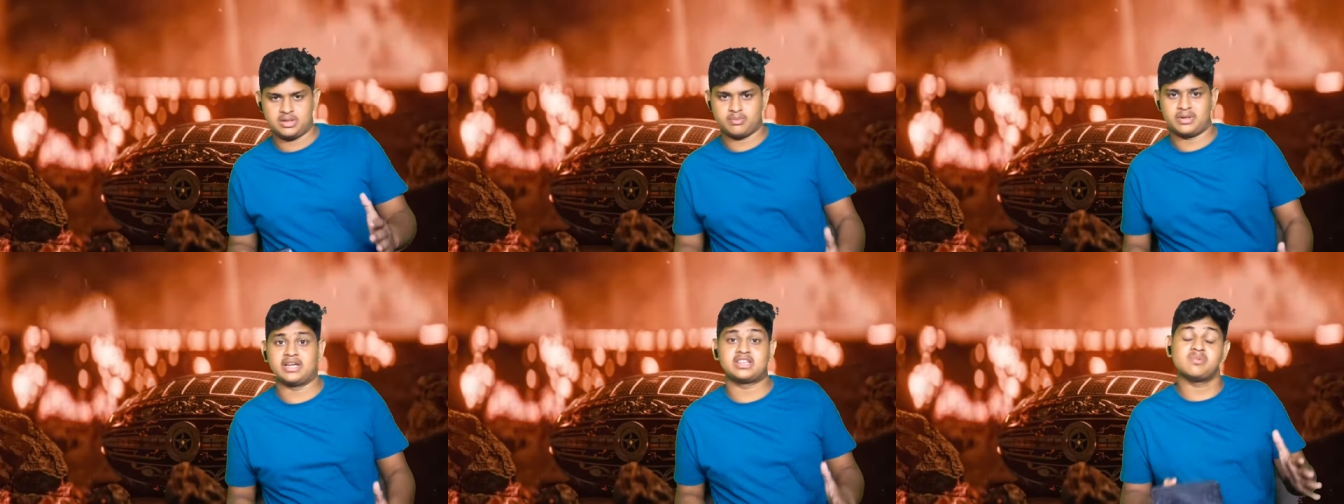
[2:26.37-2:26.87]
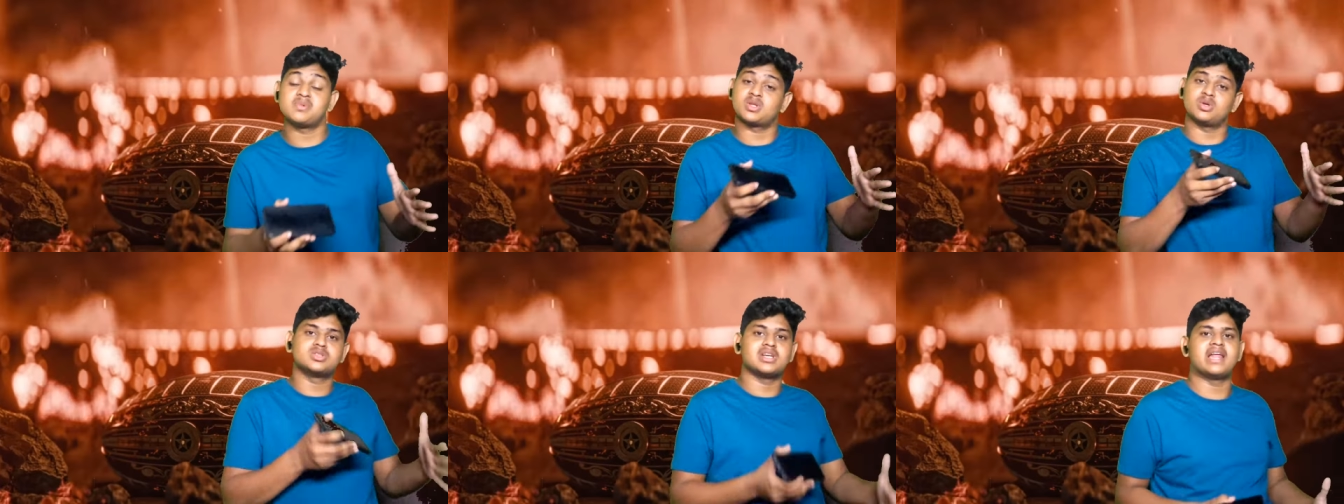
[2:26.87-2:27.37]
the
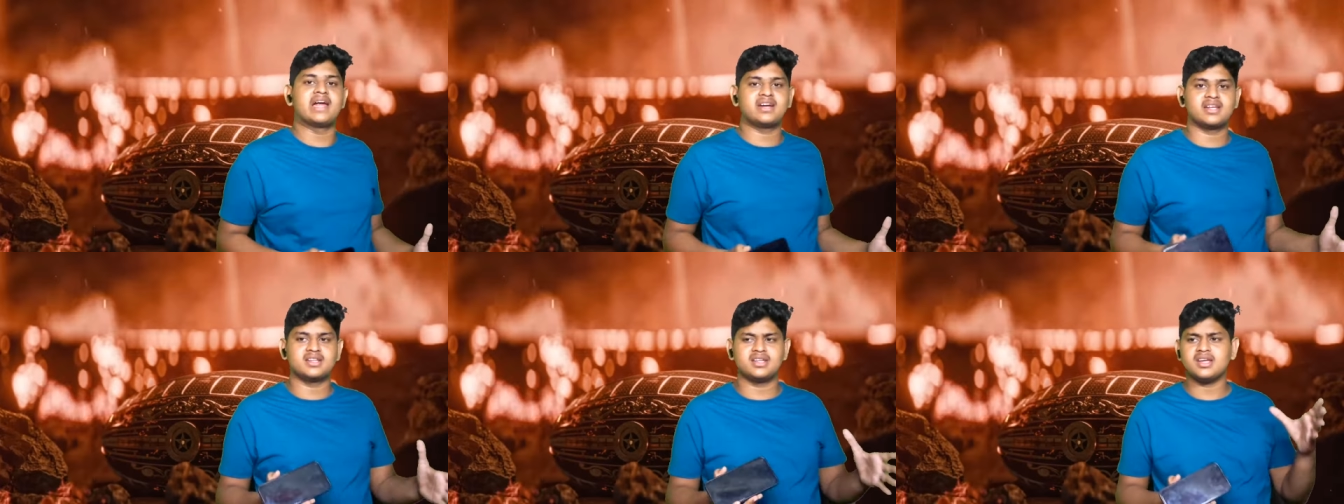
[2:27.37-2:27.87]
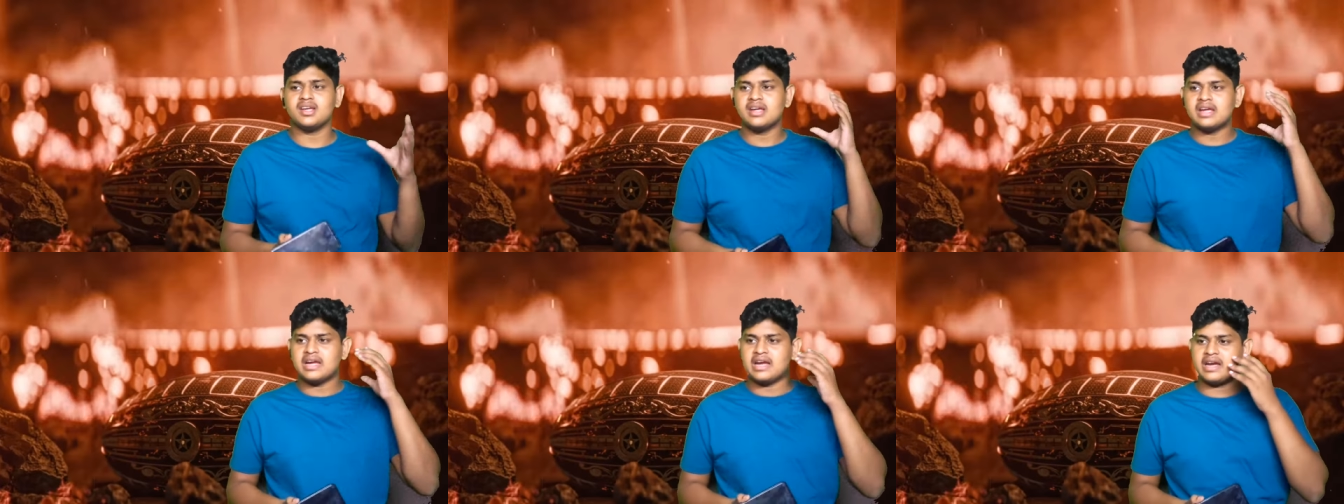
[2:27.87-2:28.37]
Manithimic land in the
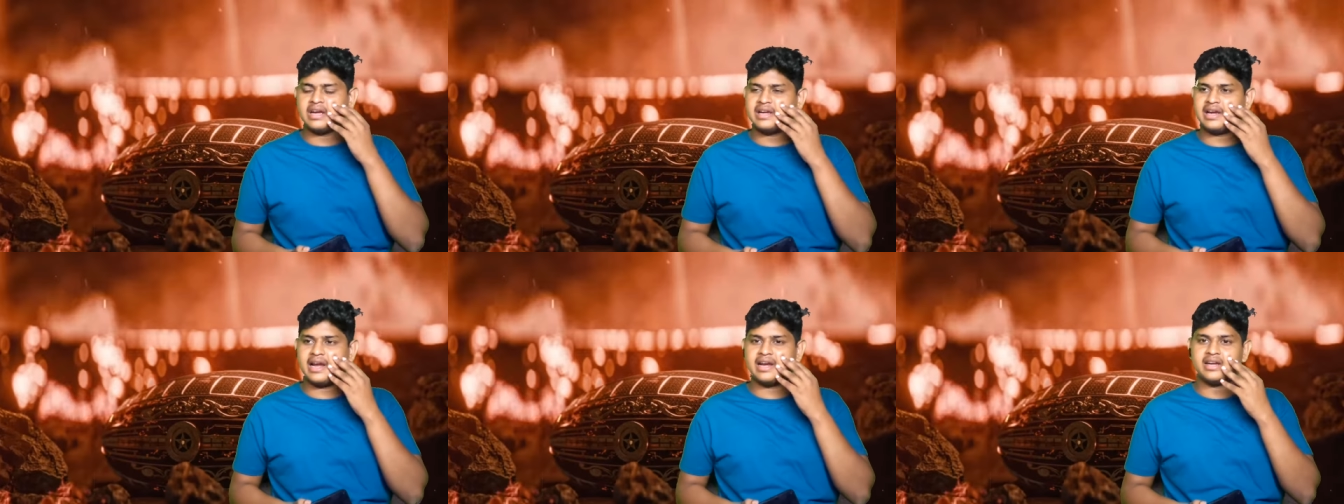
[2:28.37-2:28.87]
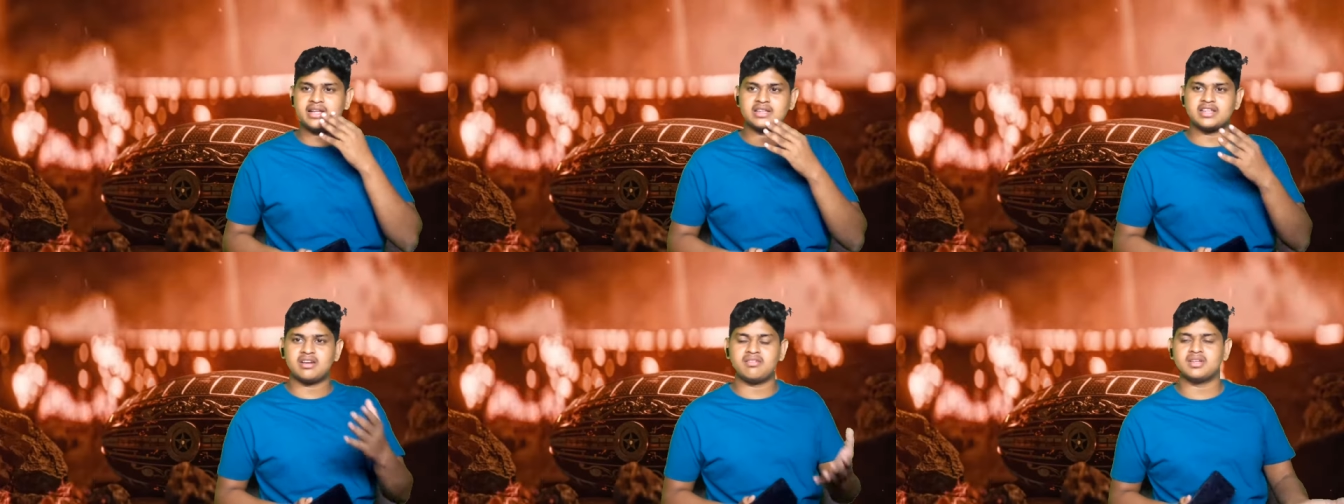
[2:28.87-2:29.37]
and land
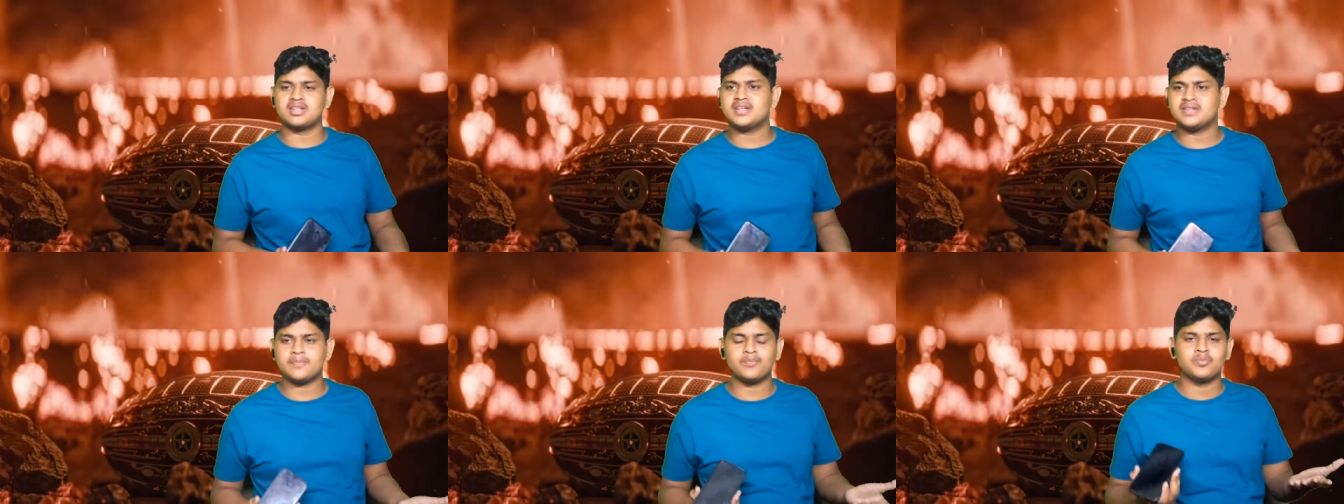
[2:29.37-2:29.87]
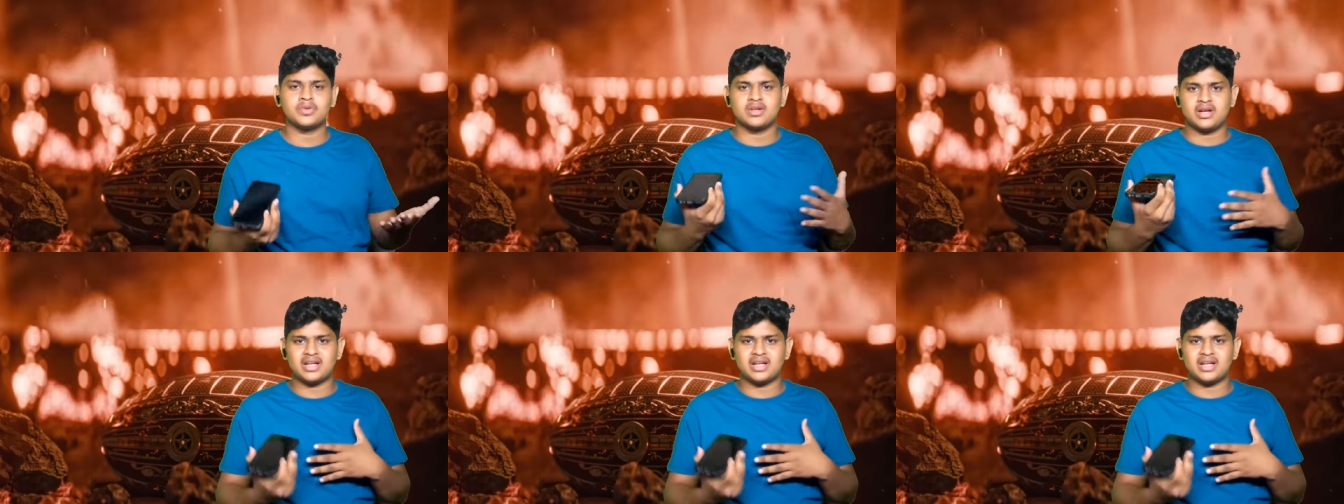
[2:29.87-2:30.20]
in Taravata,